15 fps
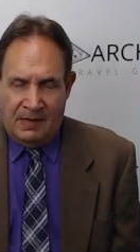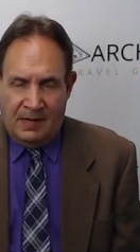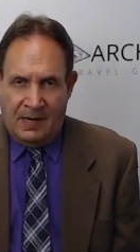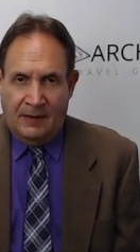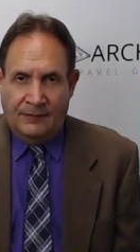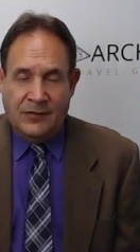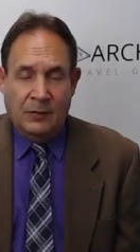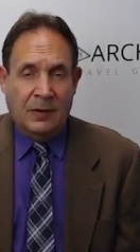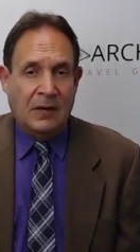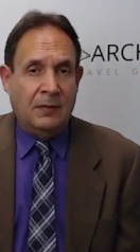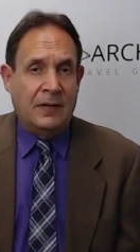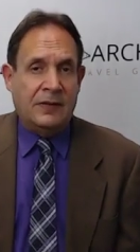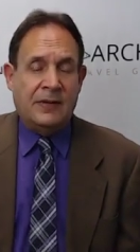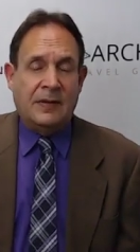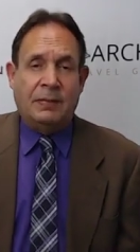If you're working with
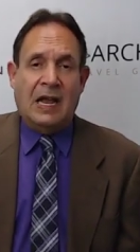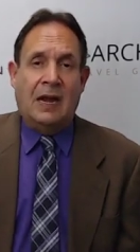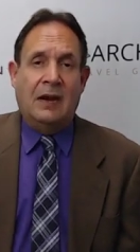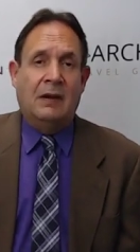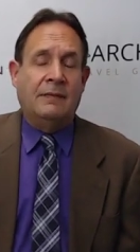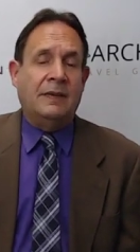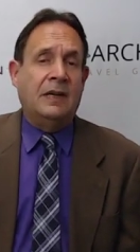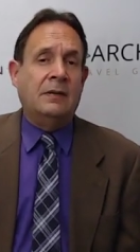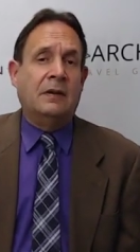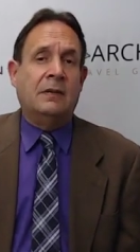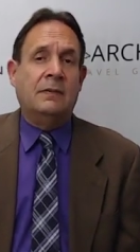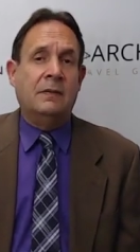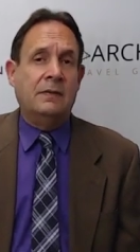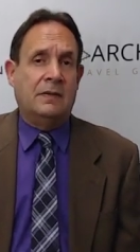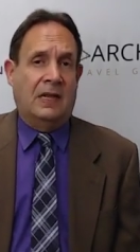a supplier, a vendor, a
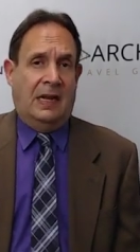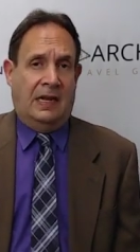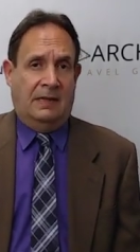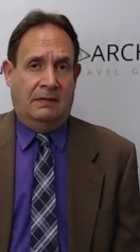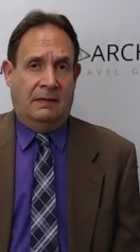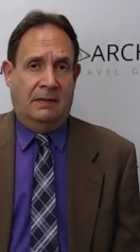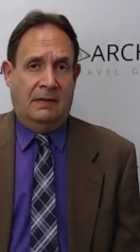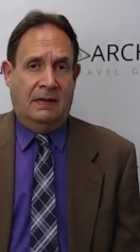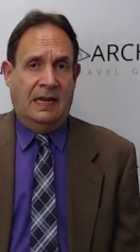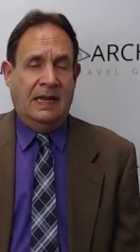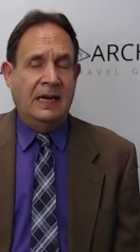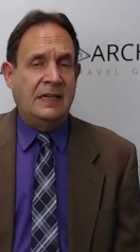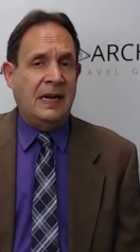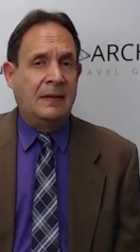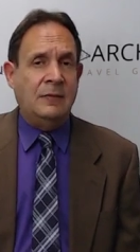cruise line,
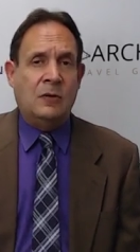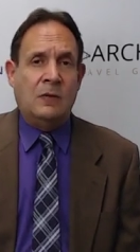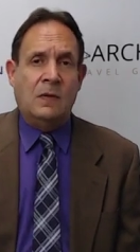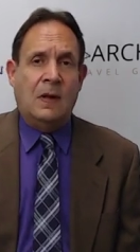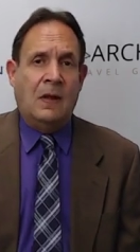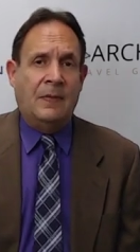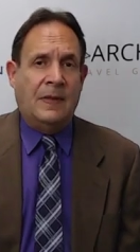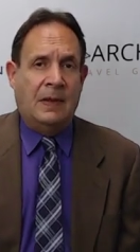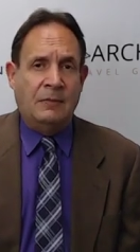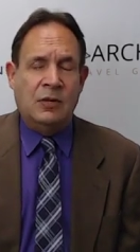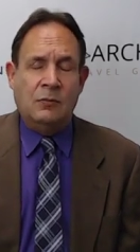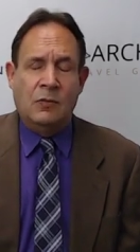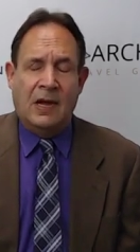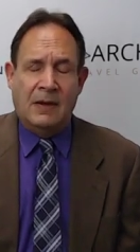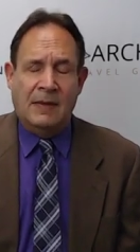anytime you call them, you
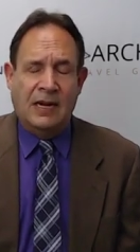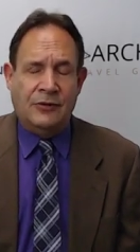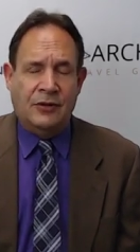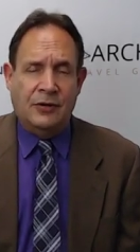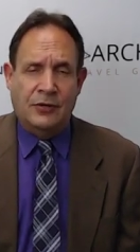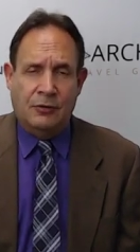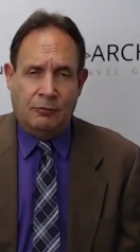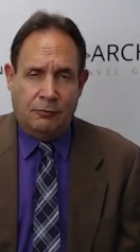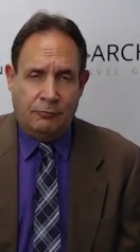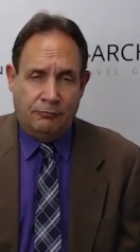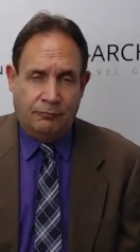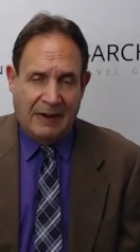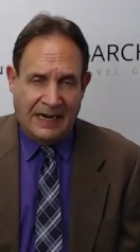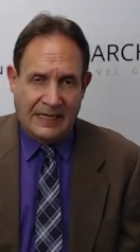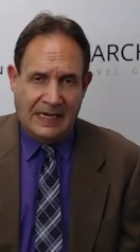want to make sure you
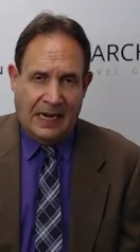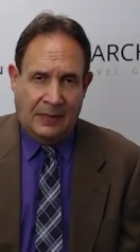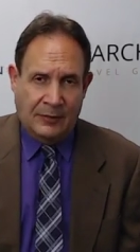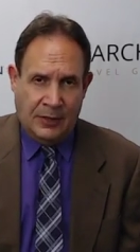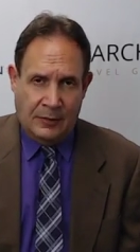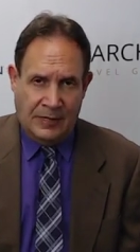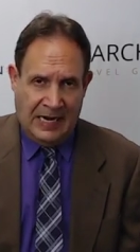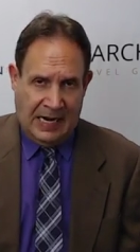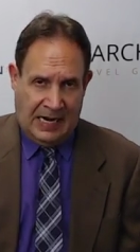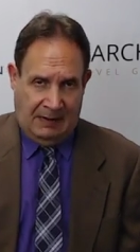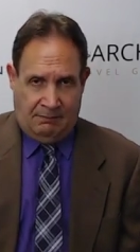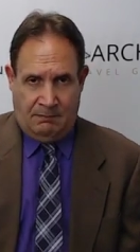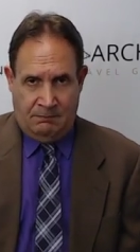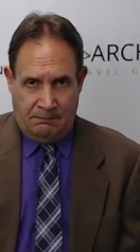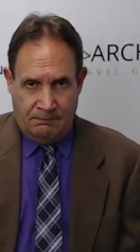write down their name.
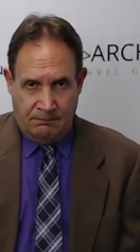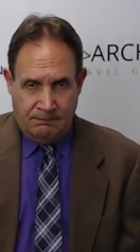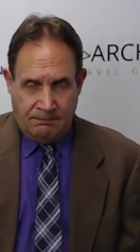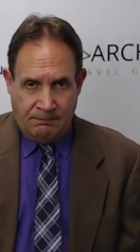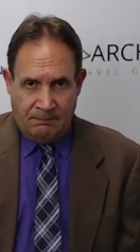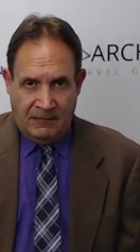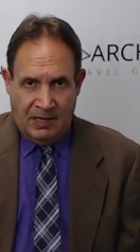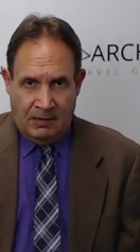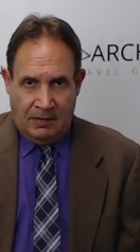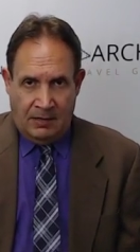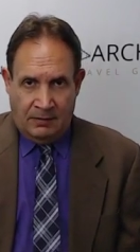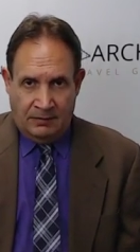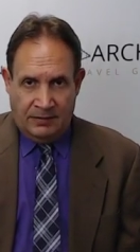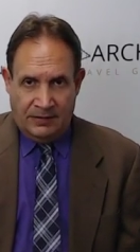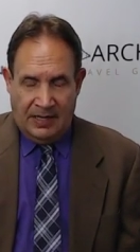
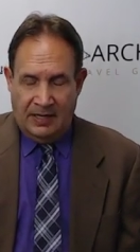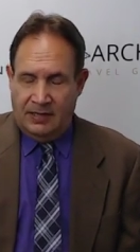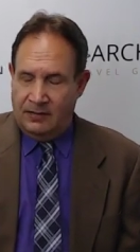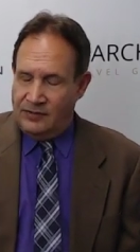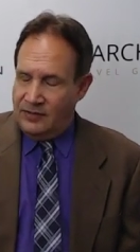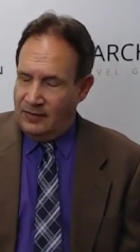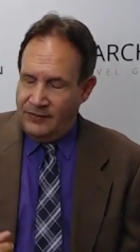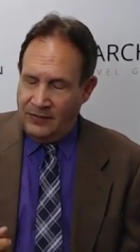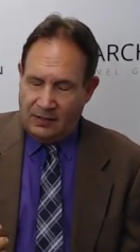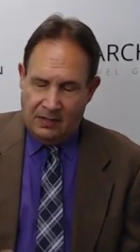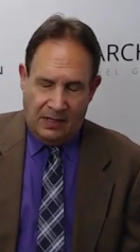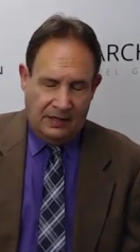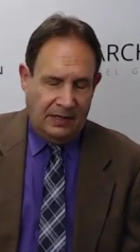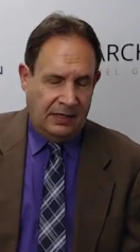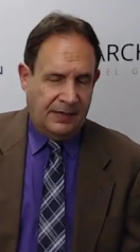Say so if you're
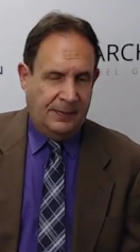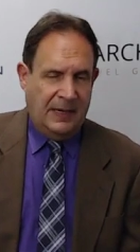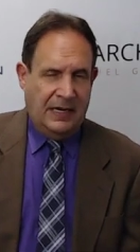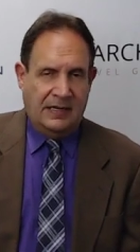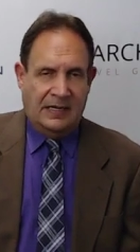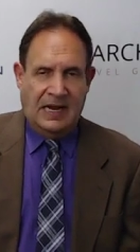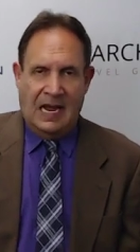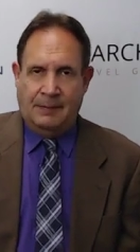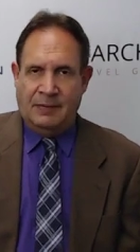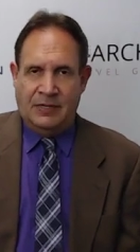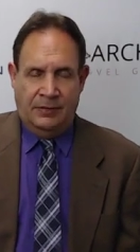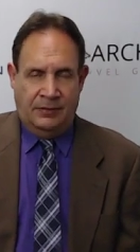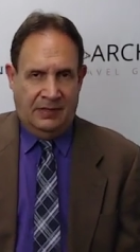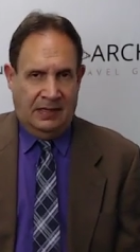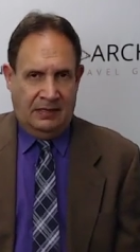calling Expedia TAAP and
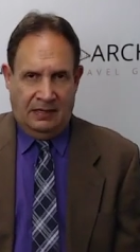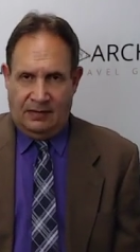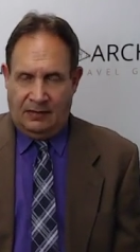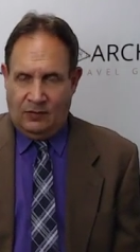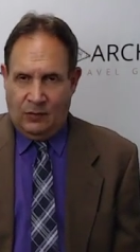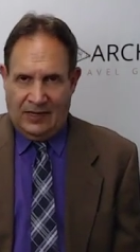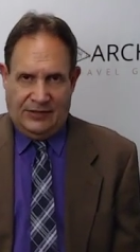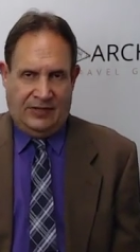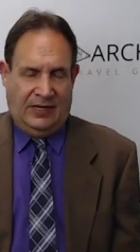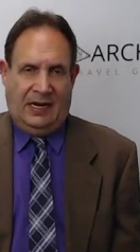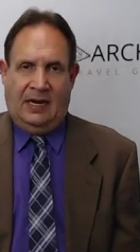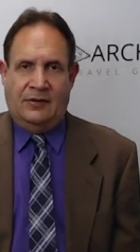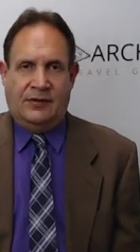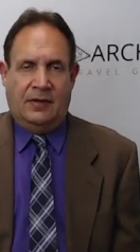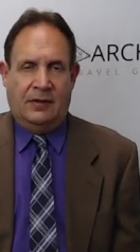you need a question
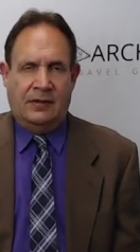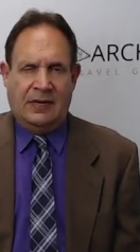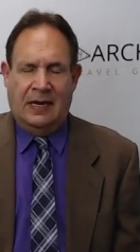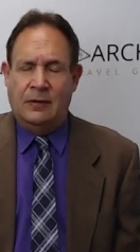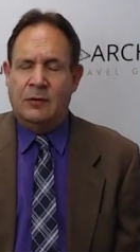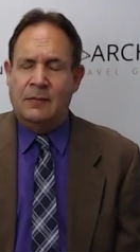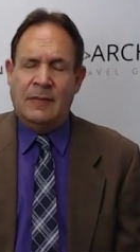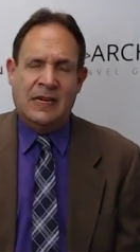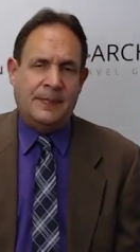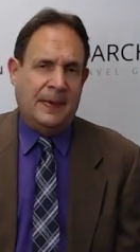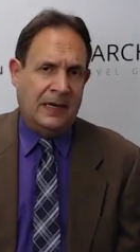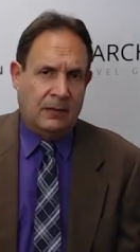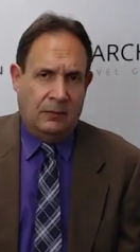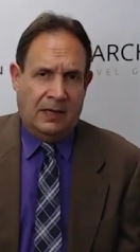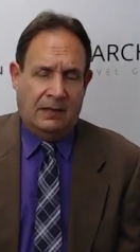answered, saying who am I
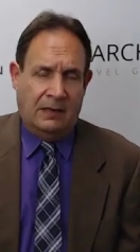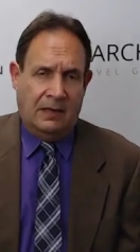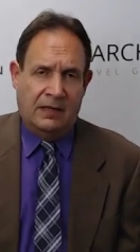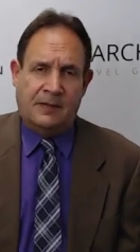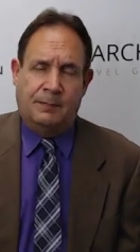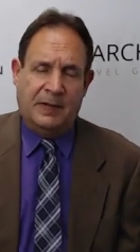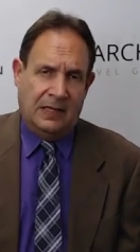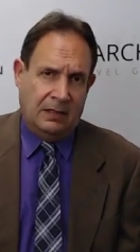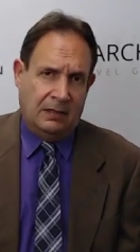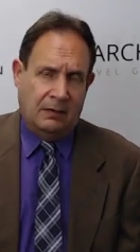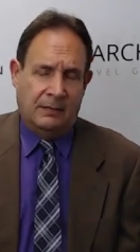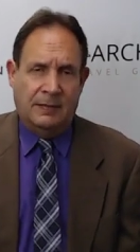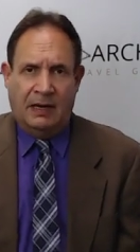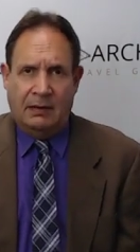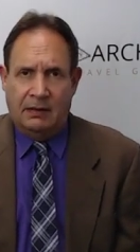speaking with? It's Bill or
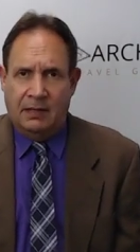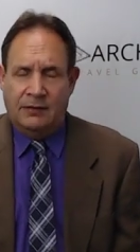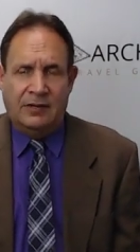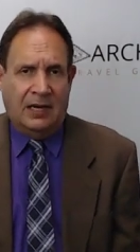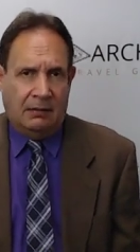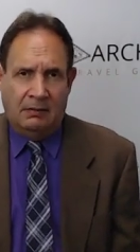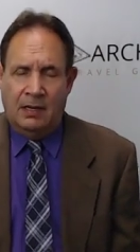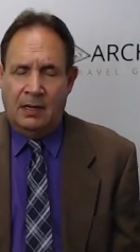Mary or Jake